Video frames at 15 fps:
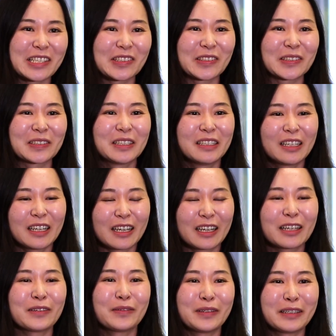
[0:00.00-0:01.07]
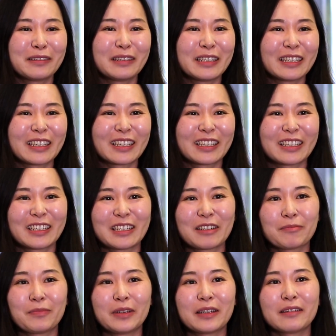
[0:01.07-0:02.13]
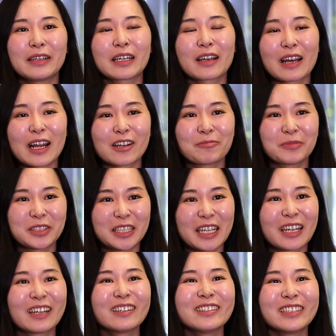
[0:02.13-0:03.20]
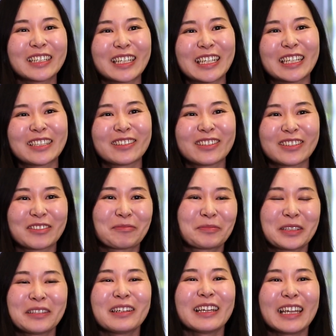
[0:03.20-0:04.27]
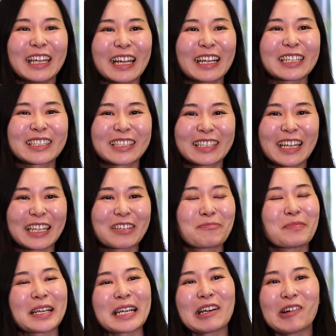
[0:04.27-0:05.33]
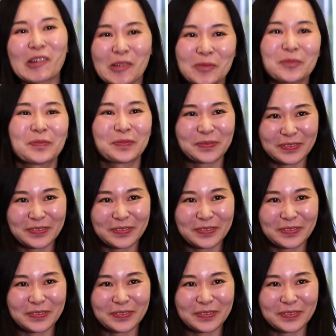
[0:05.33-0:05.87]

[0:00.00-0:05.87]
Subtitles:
so I really very calm down and very relaxed like my home.